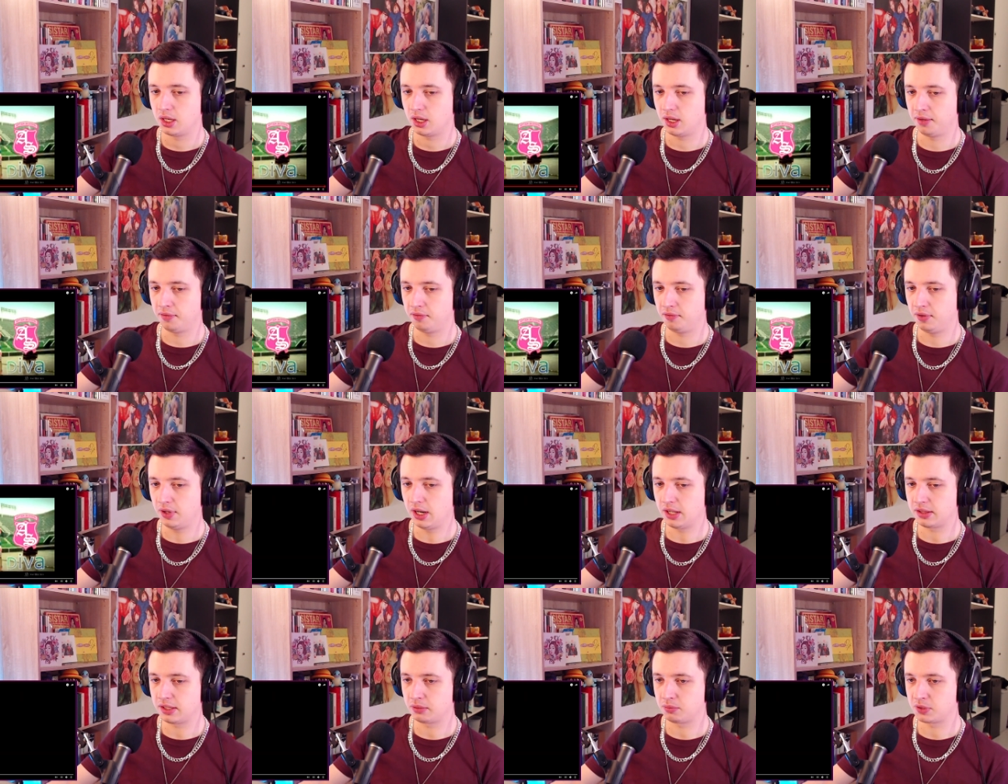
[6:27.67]
I feel
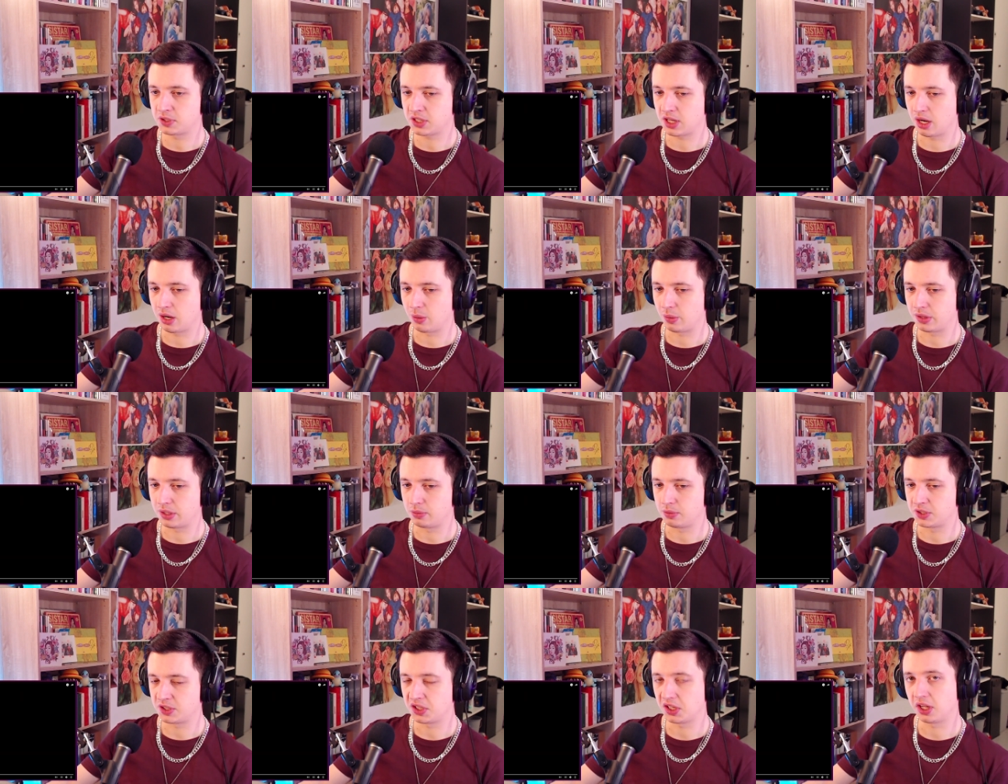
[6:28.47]
like that was kind of what they
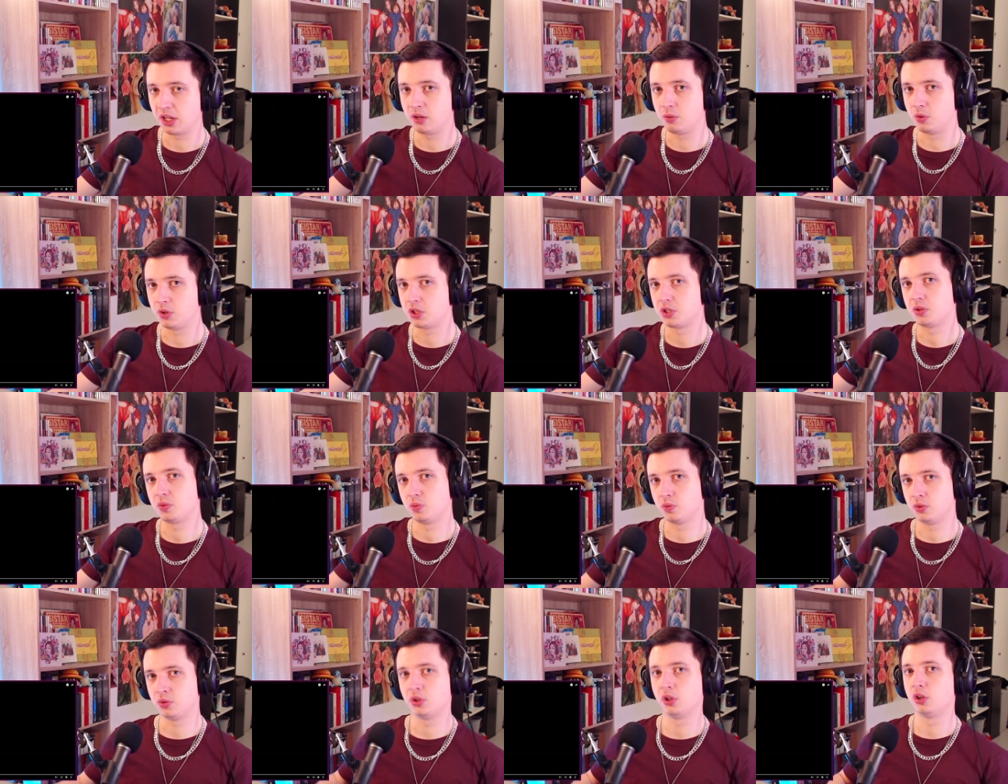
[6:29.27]
were singing, which
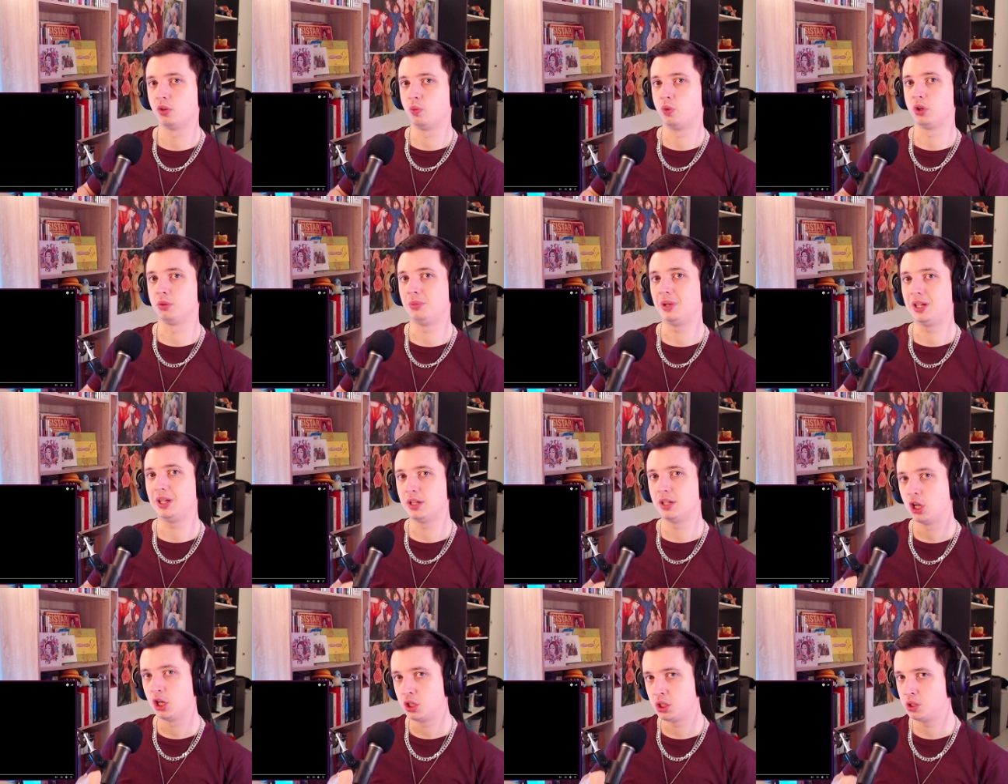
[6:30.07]
you know would mean
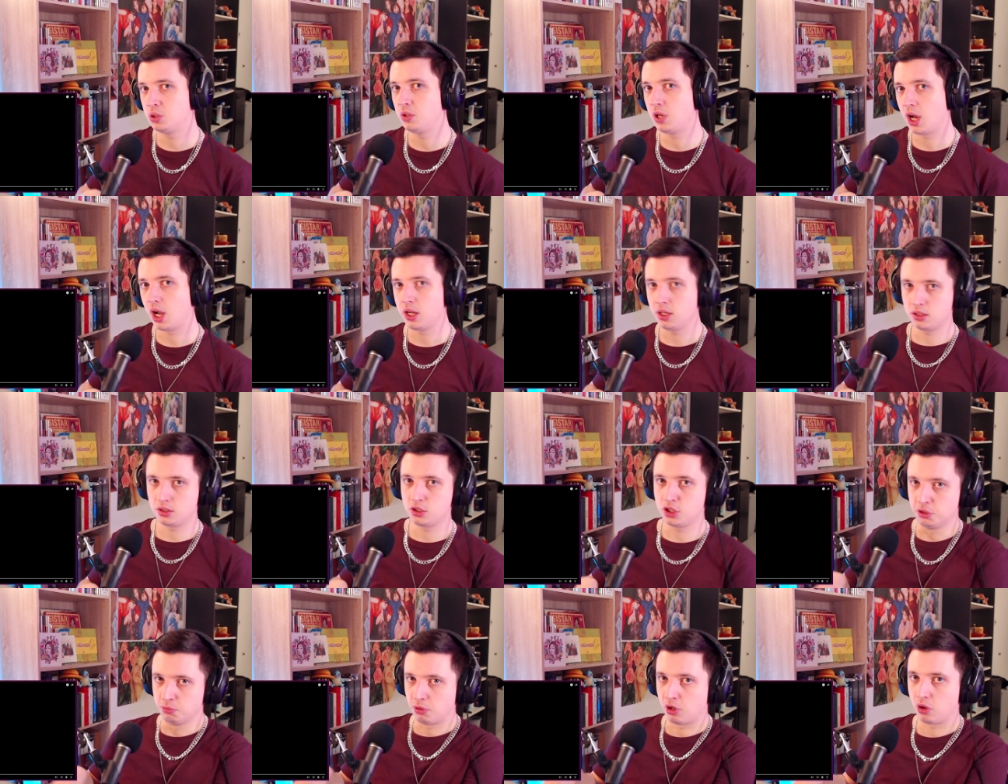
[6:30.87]
tonight,
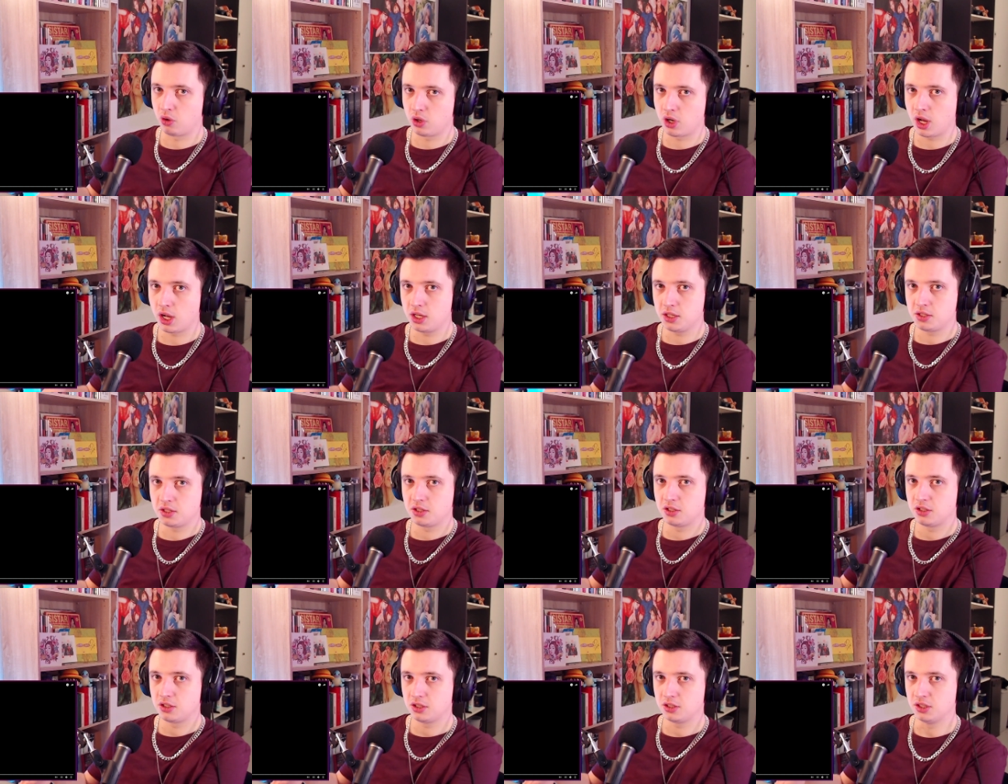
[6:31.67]
tomorrow night,
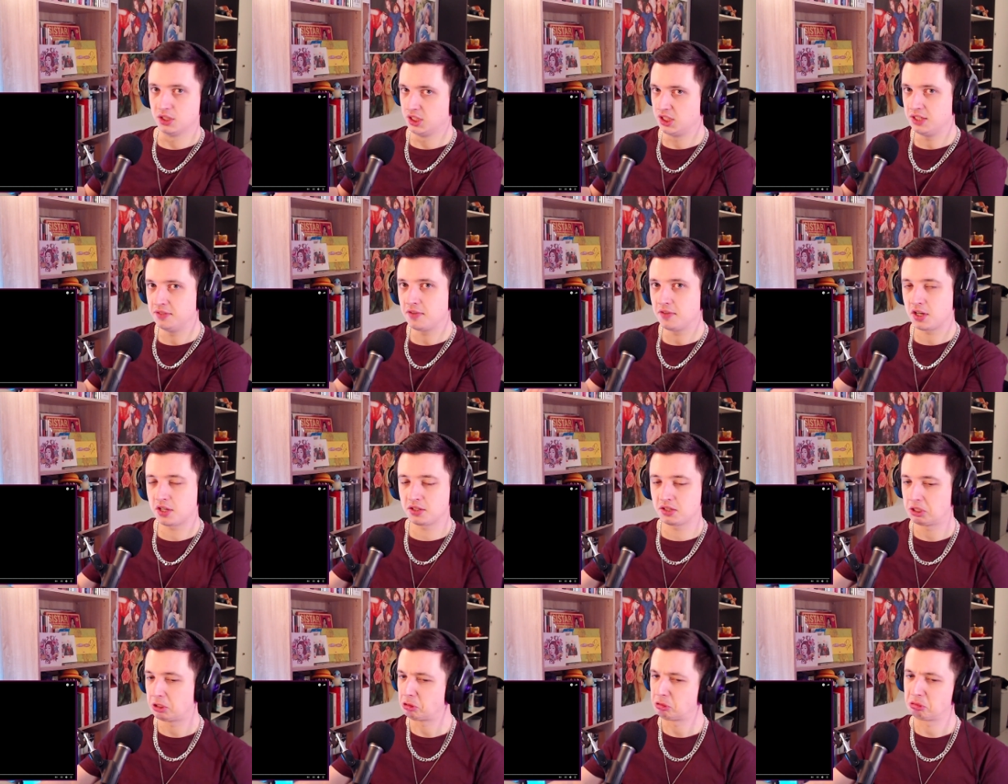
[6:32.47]

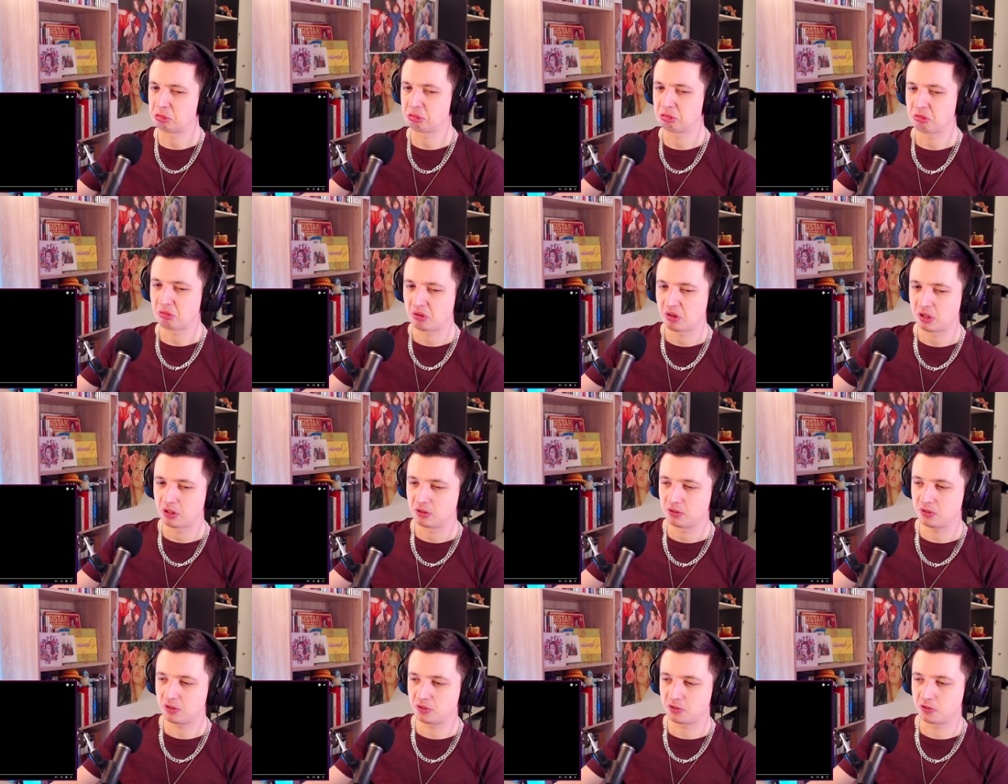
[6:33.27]
diva.
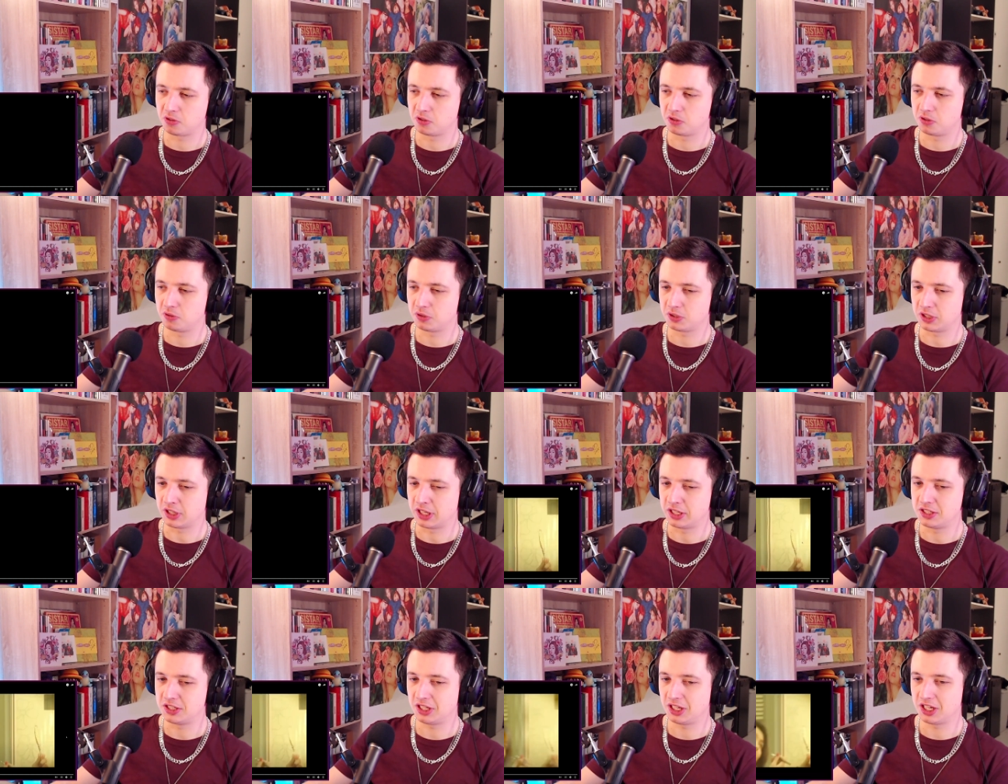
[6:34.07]
Not sure what they're
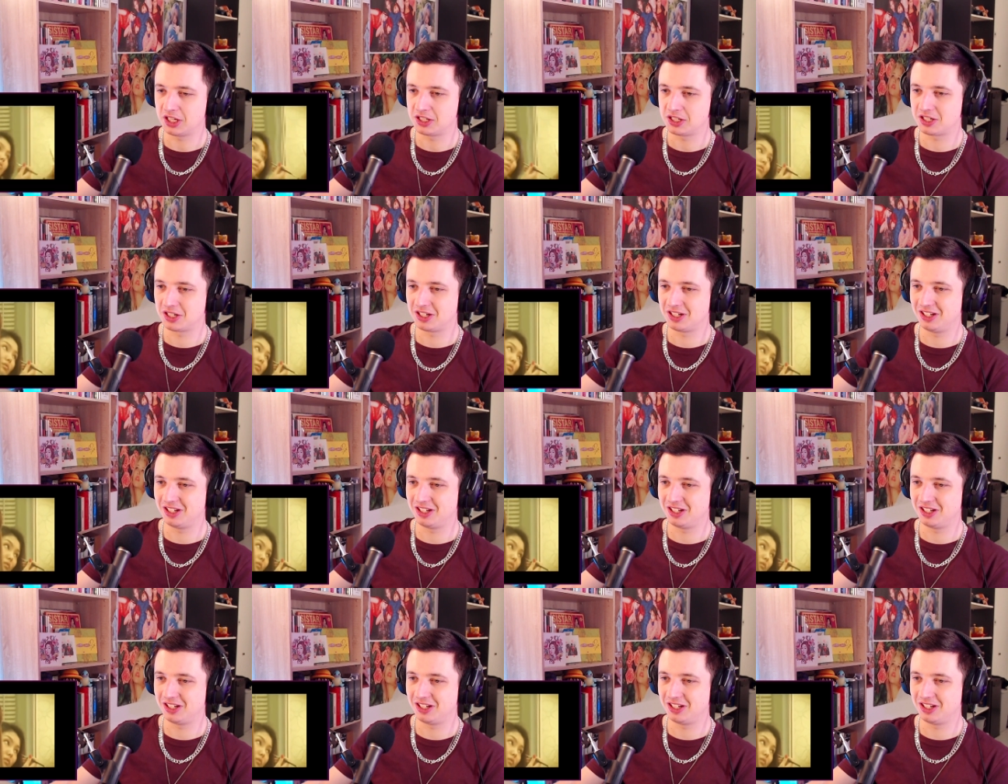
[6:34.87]
hinting at.